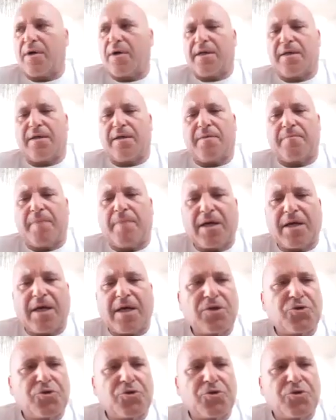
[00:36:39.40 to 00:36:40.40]
in my
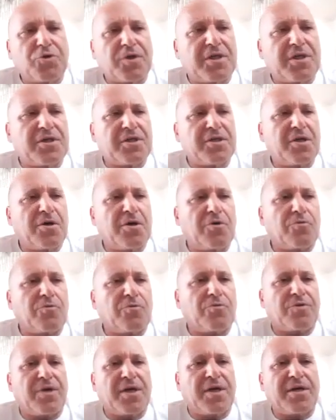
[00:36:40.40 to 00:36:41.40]
country,
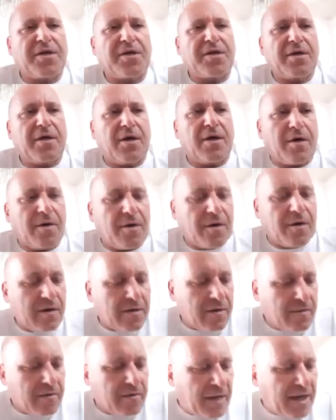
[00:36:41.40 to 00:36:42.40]
they
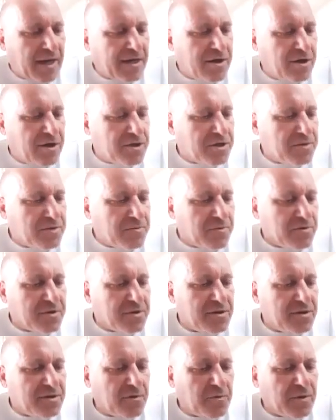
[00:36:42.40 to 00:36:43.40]
my customers,
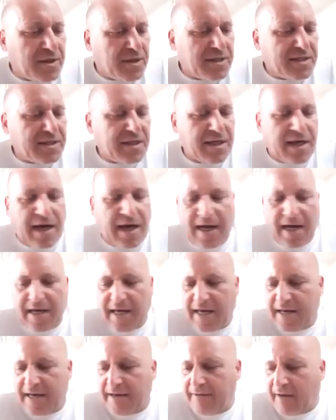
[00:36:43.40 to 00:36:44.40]
when I say
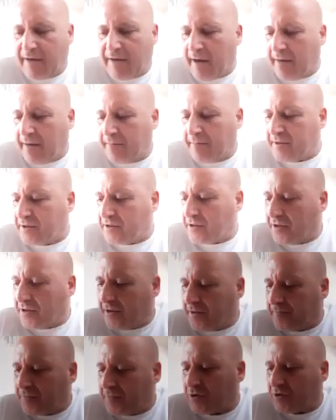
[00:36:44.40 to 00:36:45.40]
I'm in the
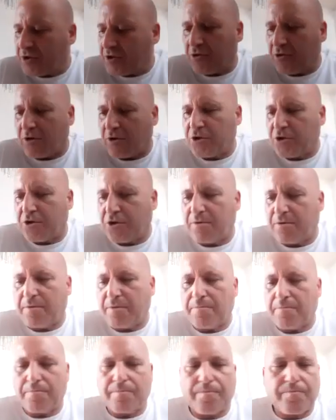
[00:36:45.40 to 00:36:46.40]
construction
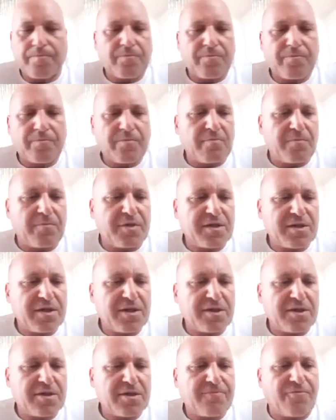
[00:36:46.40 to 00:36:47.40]

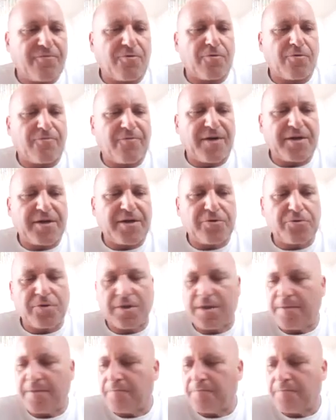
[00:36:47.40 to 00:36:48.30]
business for venues.